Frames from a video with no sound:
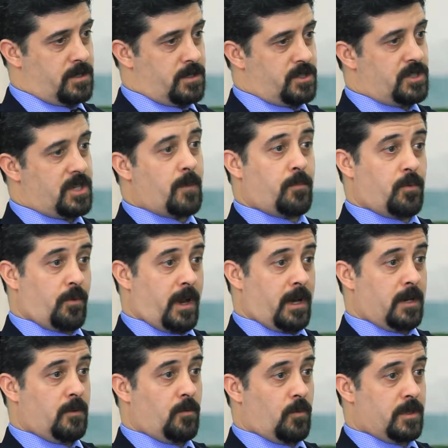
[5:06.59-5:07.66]

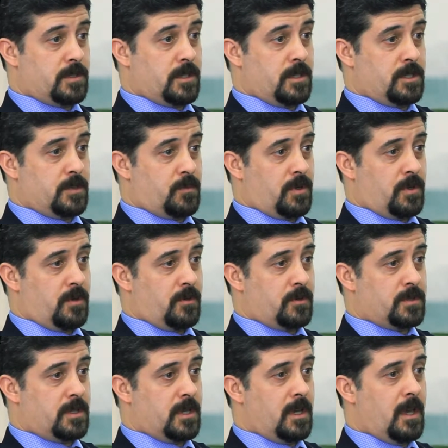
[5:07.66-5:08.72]
separated once it is produced,